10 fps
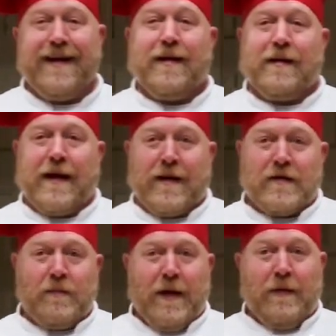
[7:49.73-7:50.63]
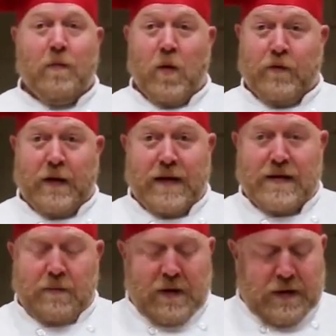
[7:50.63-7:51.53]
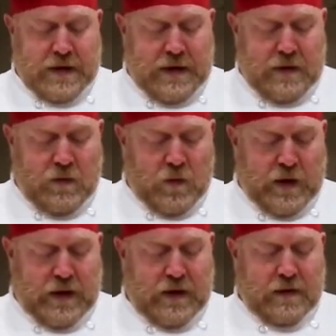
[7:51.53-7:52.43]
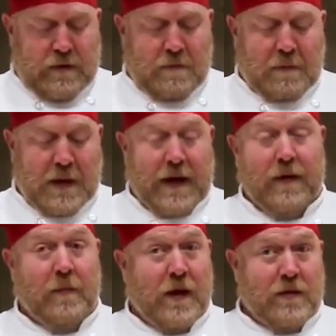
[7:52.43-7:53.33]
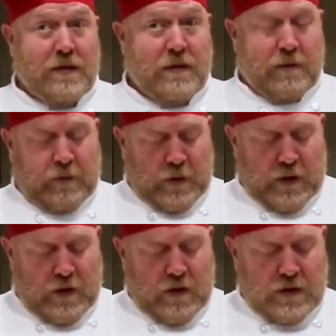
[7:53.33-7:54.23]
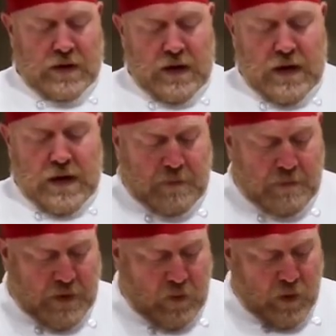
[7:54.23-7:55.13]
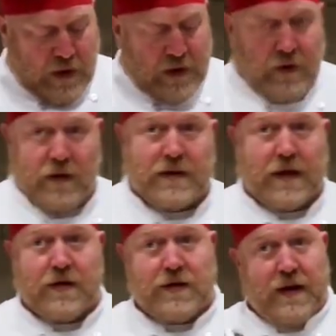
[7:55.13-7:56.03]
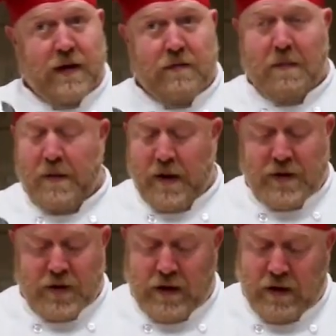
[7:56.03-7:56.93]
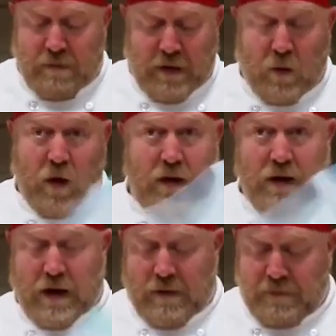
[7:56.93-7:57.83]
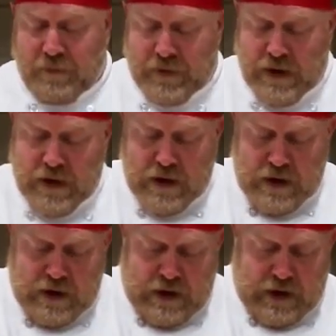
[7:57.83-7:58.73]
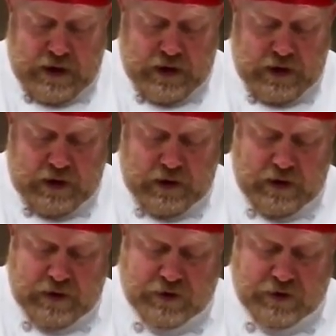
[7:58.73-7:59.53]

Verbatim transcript: it allows me more flexibility when planning meals for the girls. But what I do is I just take my measuring cup, my one cup, and I